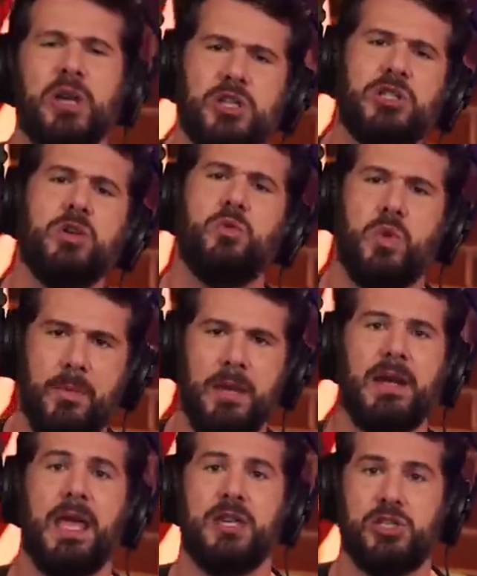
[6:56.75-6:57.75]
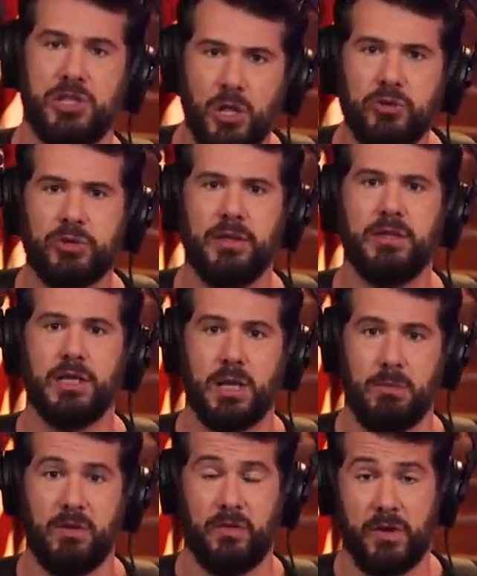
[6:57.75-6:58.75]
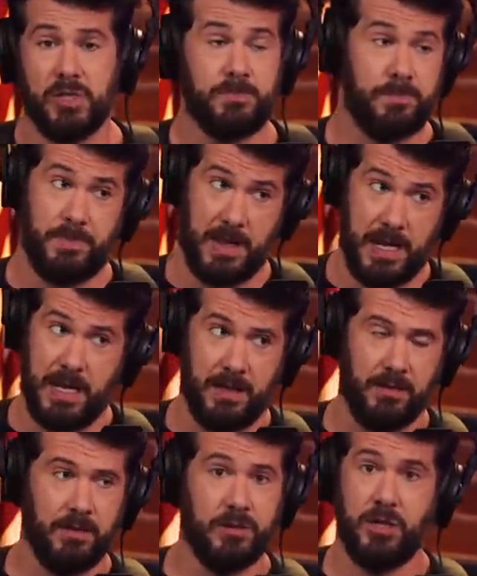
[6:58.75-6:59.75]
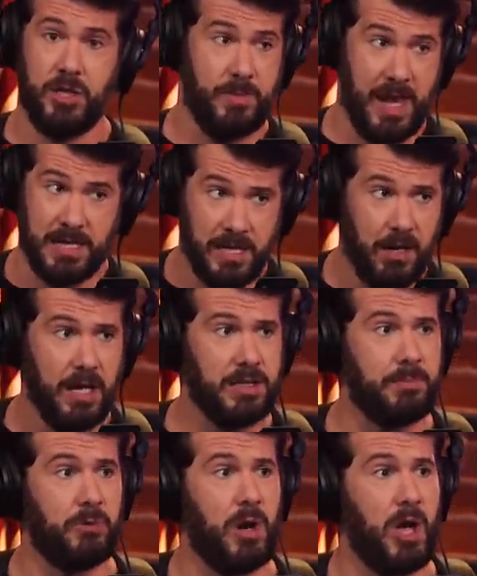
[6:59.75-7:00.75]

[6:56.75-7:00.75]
Christian women and children to come over first, being the humanitarian that